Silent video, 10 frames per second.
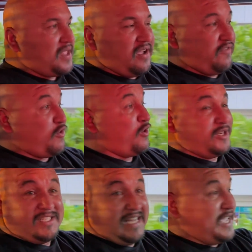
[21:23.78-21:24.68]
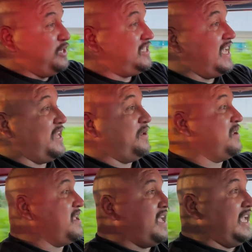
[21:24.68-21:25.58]
of course, like you said,
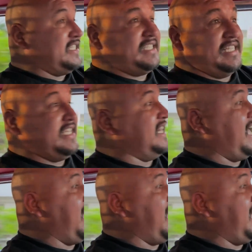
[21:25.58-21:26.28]
it's in the